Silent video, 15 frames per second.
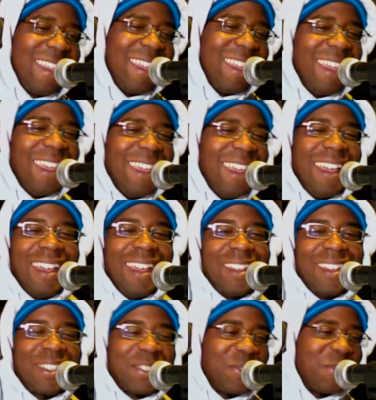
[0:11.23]
I had
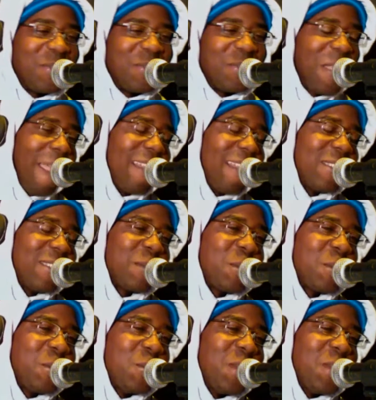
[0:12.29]
some
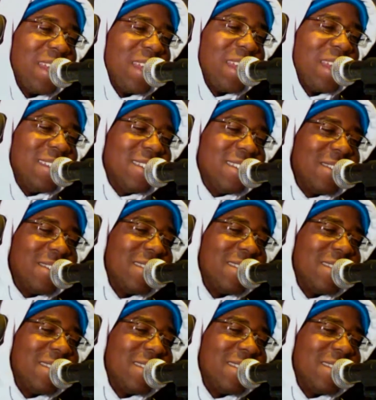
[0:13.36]
cool ideas